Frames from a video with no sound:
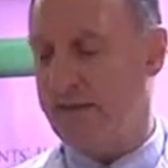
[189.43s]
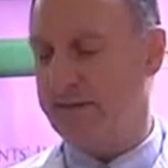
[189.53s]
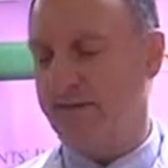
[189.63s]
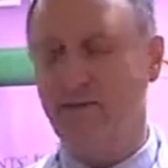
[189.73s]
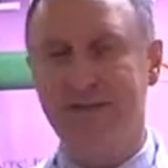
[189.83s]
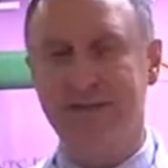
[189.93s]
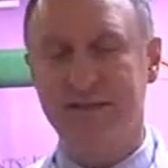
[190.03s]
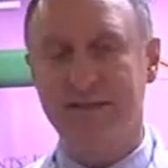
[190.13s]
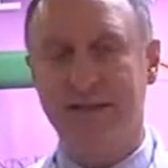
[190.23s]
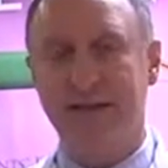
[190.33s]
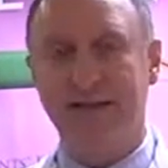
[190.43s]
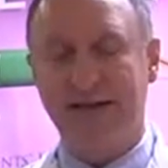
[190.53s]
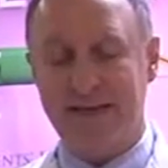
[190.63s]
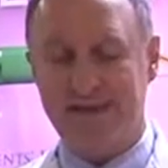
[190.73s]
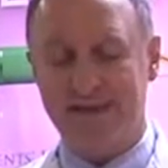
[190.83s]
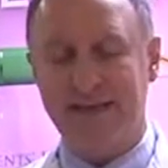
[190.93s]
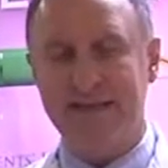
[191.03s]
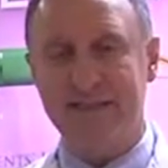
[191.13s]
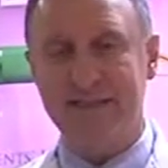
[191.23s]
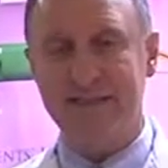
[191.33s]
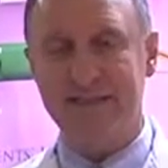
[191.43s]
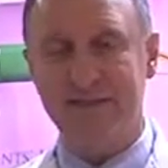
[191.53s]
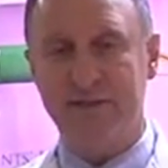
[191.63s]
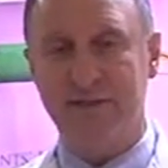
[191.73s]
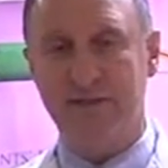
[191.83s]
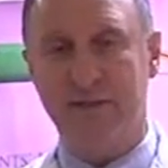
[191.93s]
depressors, and it's nice and easy to use.